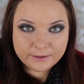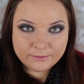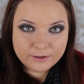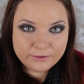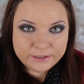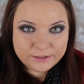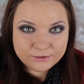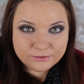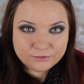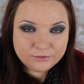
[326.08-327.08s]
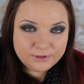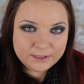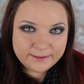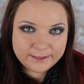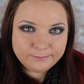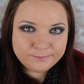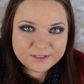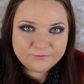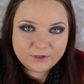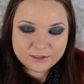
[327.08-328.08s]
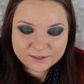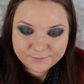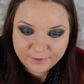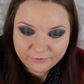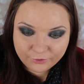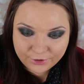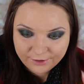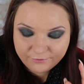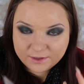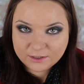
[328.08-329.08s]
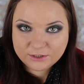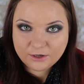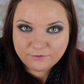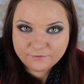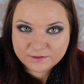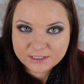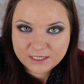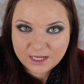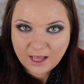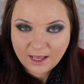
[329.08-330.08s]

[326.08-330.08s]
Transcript: Now I'm going to do the lips first before I finish off the